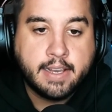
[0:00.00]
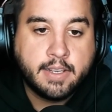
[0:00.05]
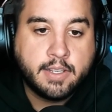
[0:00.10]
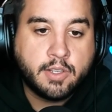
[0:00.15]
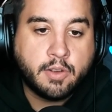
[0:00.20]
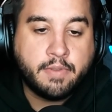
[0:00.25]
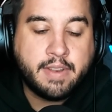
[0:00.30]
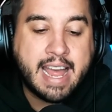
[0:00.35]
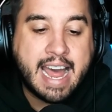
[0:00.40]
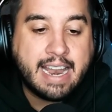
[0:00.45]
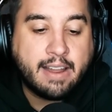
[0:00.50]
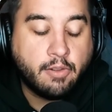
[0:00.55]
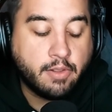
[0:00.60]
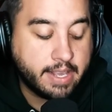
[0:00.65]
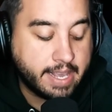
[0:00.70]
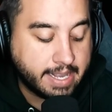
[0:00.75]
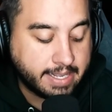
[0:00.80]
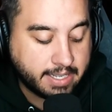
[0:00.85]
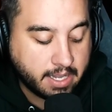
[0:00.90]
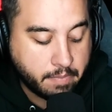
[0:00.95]
So not
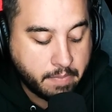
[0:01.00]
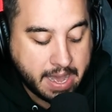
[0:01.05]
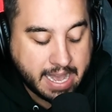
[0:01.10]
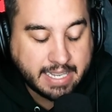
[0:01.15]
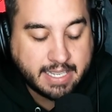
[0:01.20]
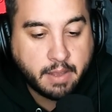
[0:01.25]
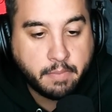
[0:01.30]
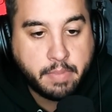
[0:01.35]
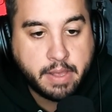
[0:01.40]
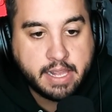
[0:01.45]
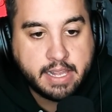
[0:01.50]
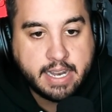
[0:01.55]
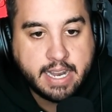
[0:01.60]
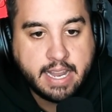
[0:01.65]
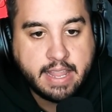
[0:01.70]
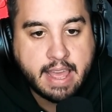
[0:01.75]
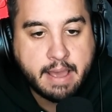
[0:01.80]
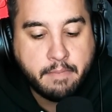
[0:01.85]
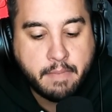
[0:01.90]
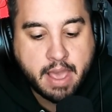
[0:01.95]
only is it a possibility
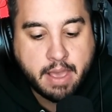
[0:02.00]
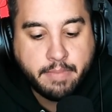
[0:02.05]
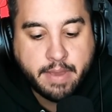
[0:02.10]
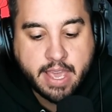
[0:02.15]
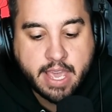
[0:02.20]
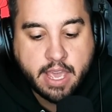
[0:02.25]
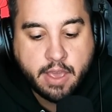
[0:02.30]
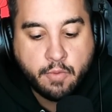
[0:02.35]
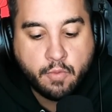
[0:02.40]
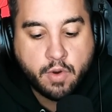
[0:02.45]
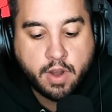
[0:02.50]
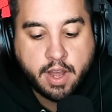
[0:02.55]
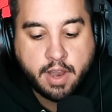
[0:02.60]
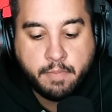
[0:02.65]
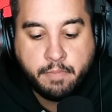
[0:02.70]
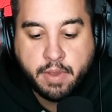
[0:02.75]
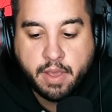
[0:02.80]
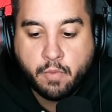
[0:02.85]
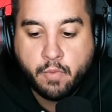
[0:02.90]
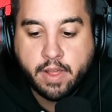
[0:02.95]
that maybe he
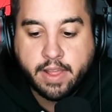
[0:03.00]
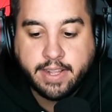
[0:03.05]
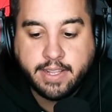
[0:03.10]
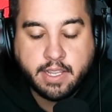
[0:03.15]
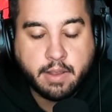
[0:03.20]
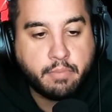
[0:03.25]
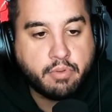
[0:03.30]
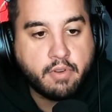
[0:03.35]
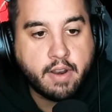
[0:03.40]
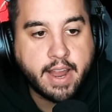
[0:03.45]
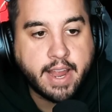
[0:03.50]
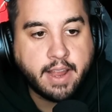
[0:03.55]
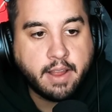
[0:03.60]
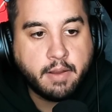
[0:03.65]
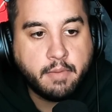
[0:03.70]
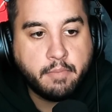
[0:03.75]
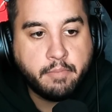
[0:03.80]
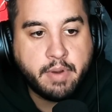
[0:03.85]
would be willing to bring